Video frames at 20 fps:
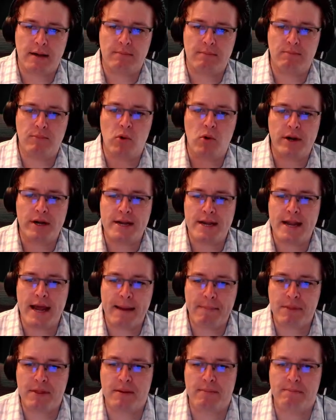more in
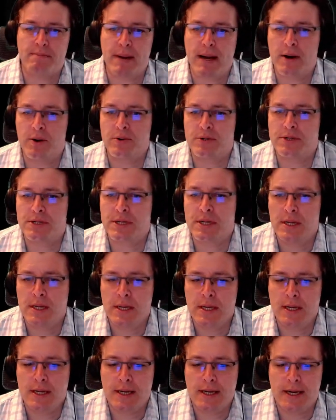depth about
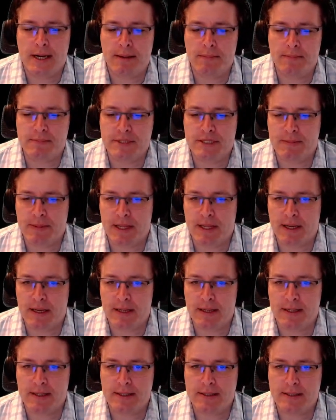some of
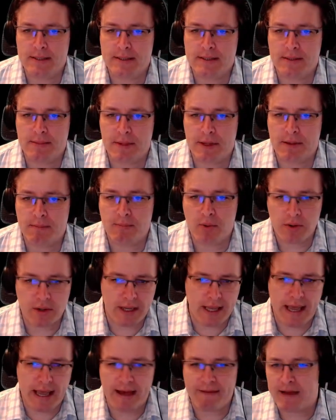the important
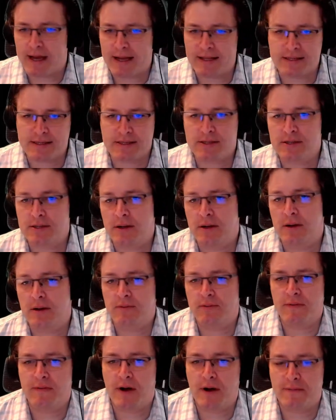caveats
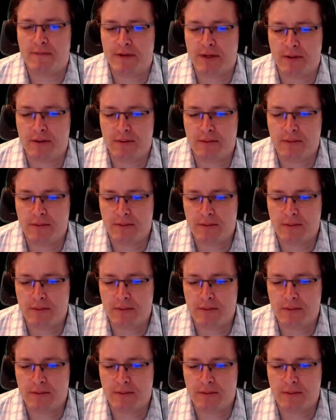involving